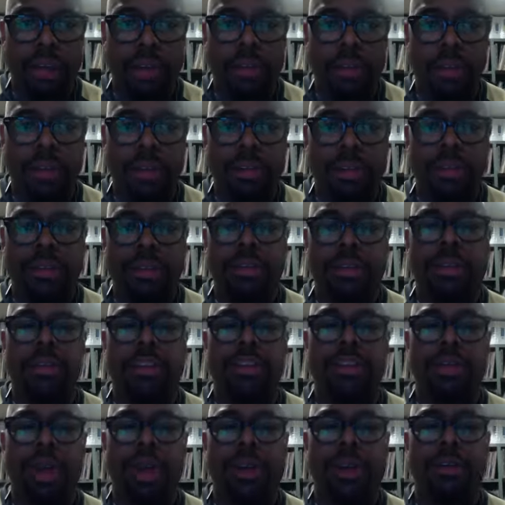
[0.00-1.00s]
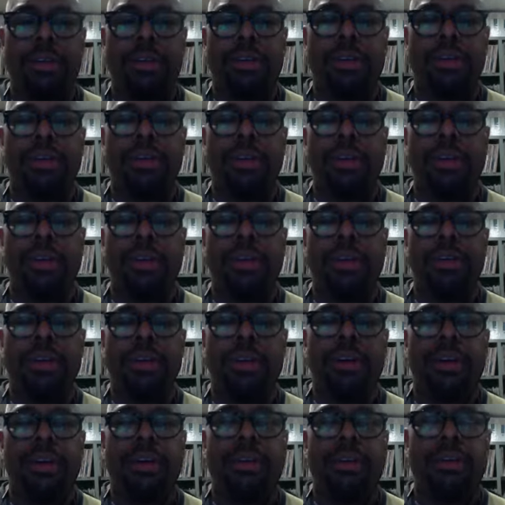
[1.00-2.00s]
artistic director of the
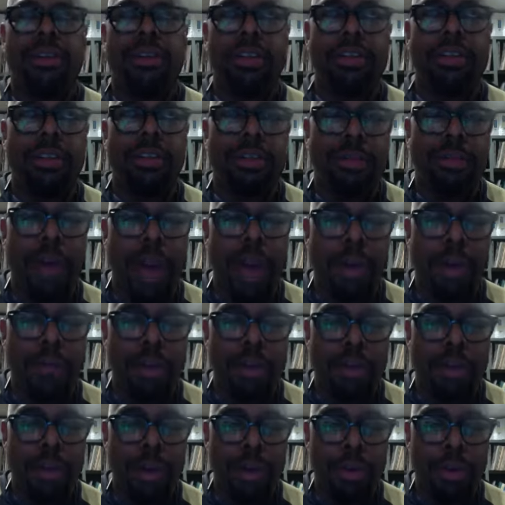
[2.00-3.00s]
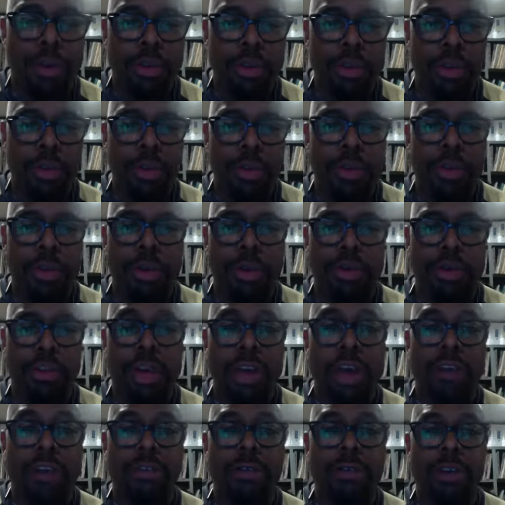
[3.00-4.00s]
sixty-five-year-old Newport
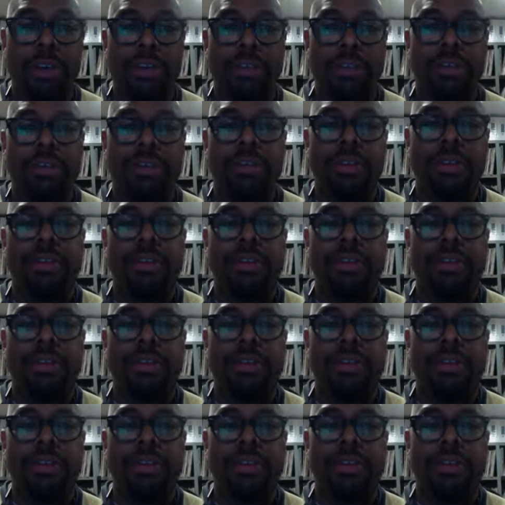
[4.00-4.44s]
Jazz Festival.